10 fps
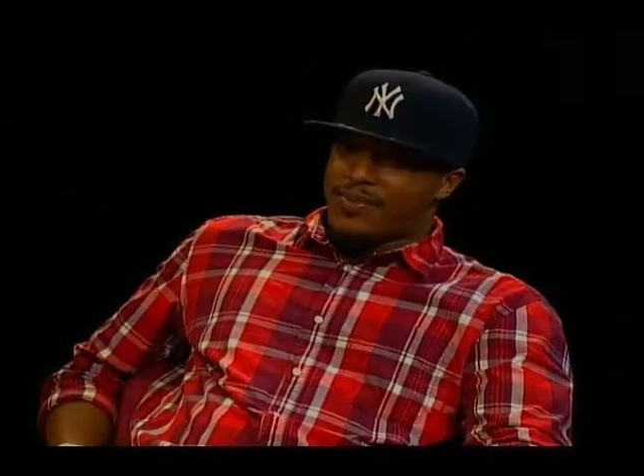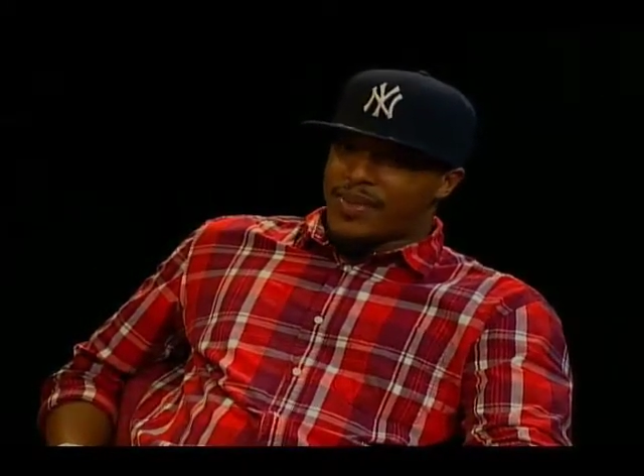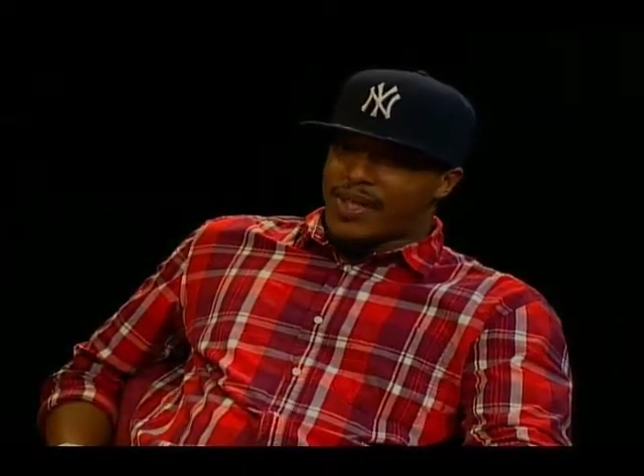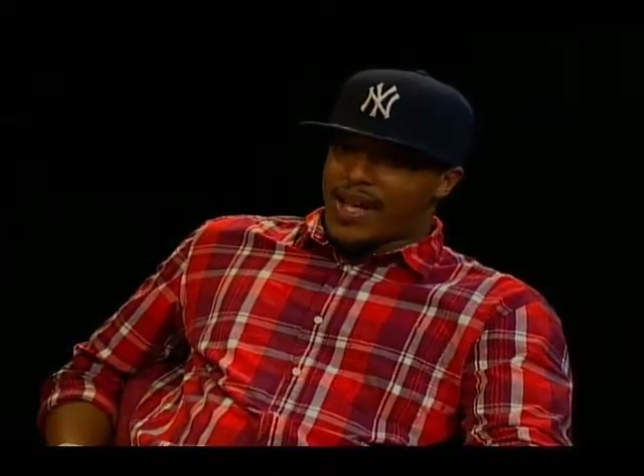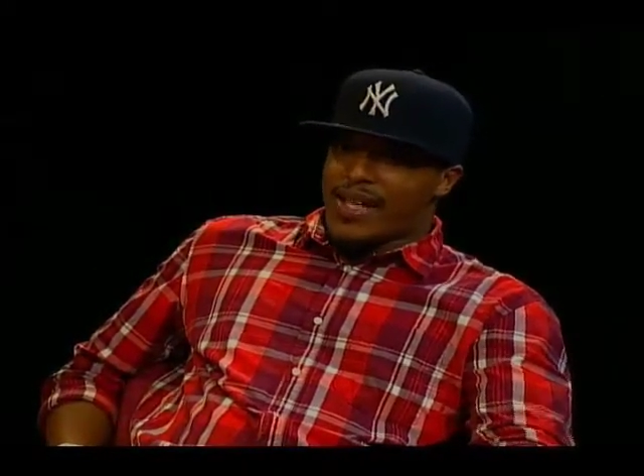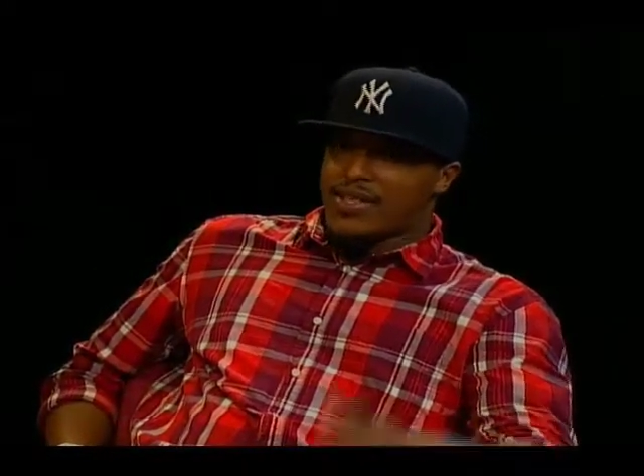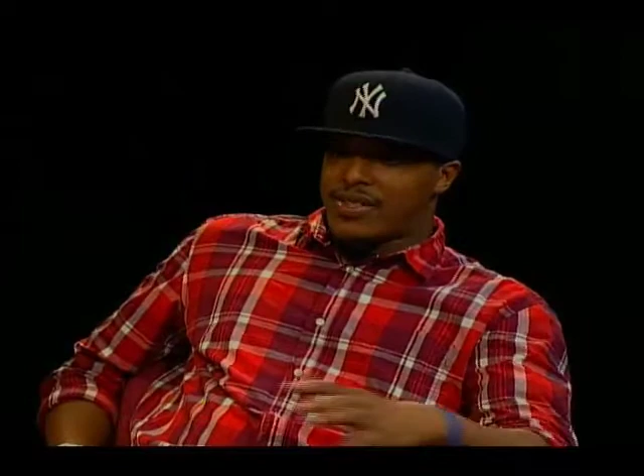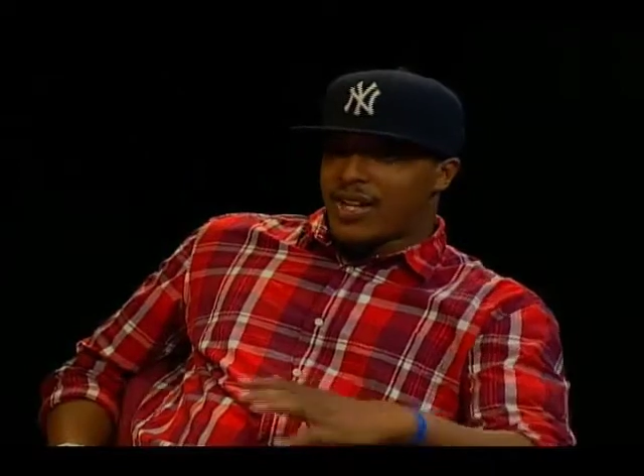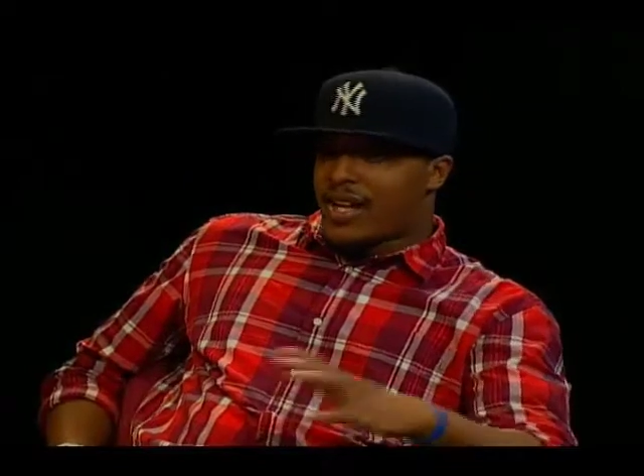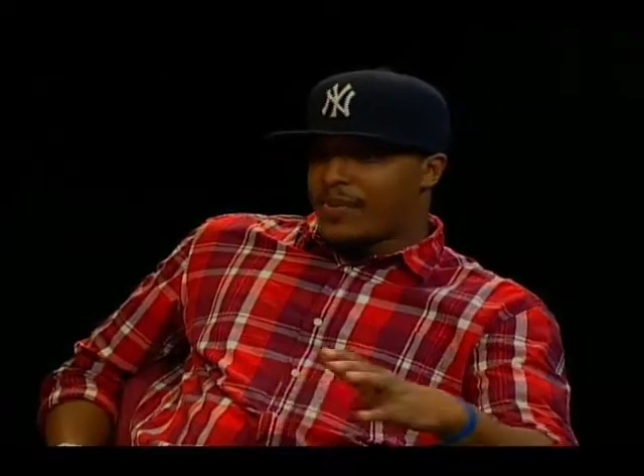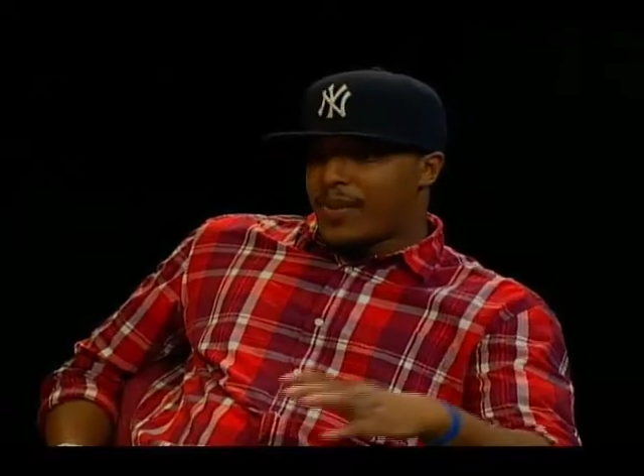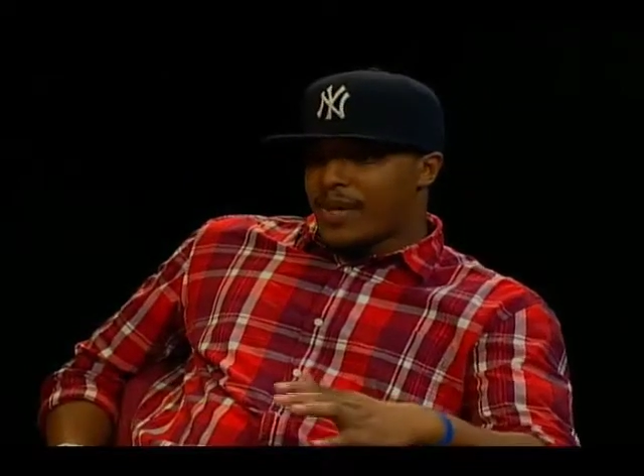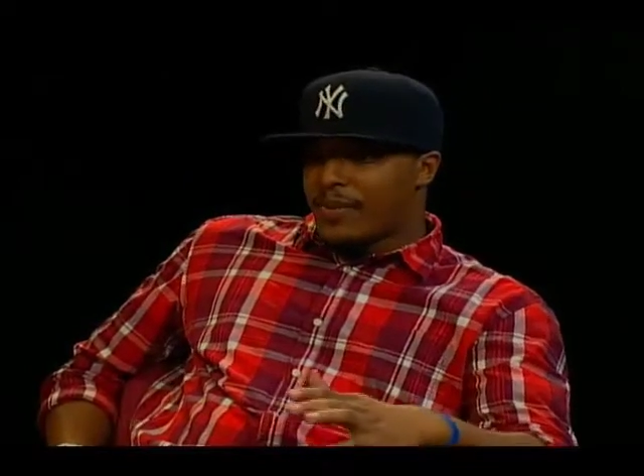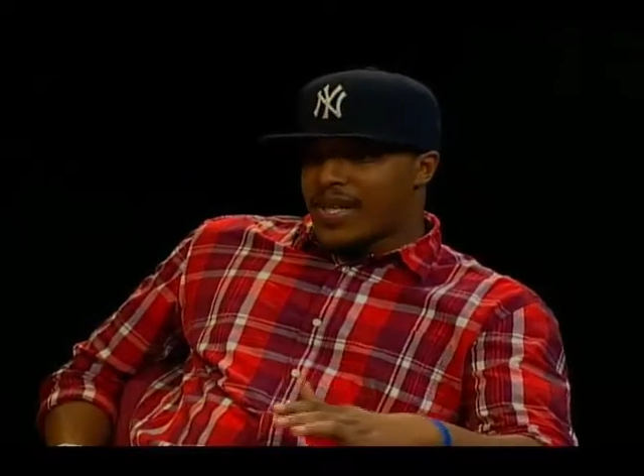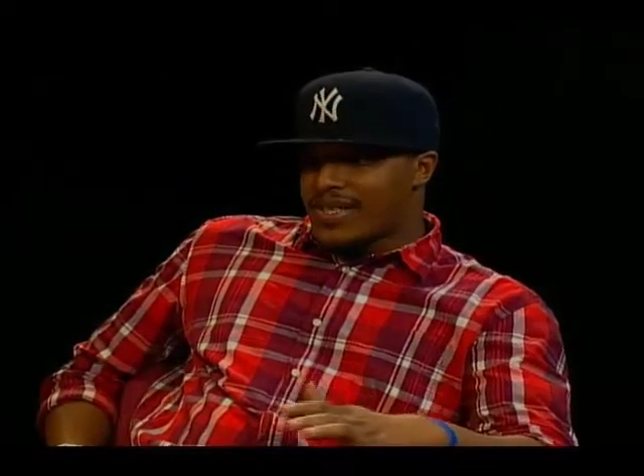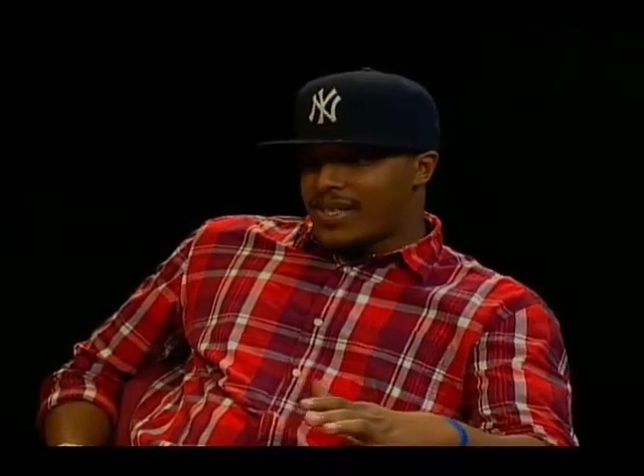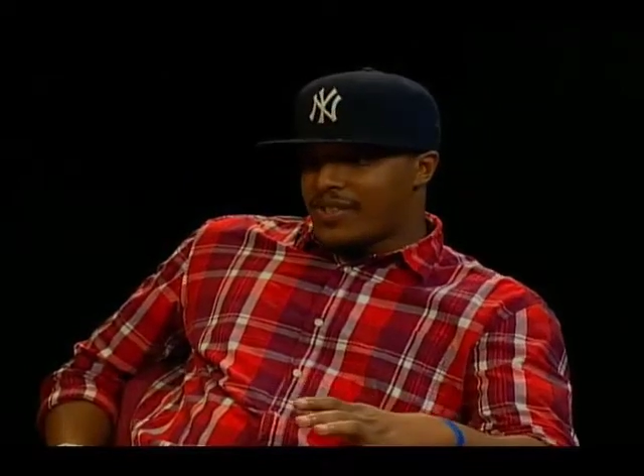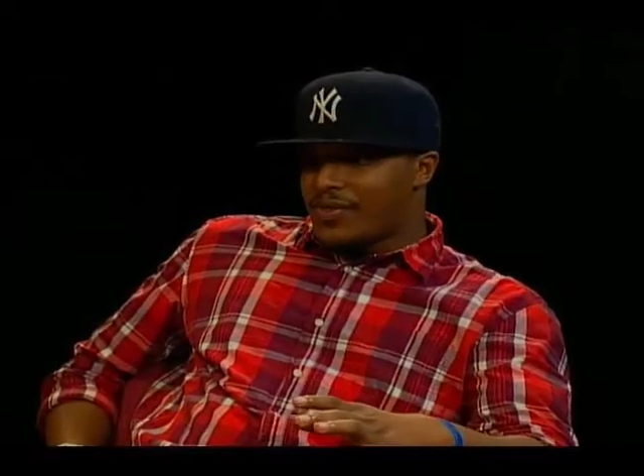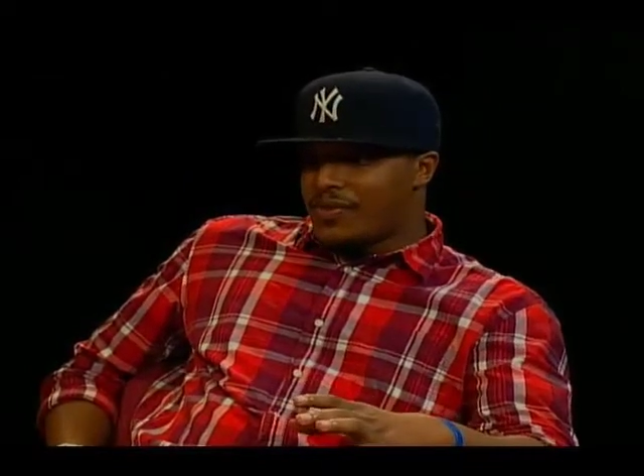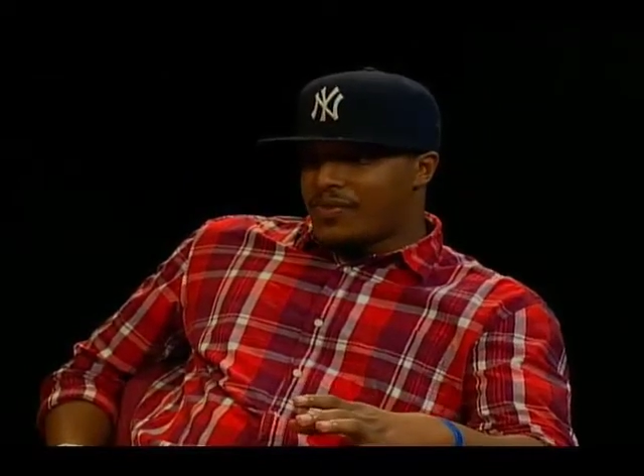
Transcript: but I just try to make myself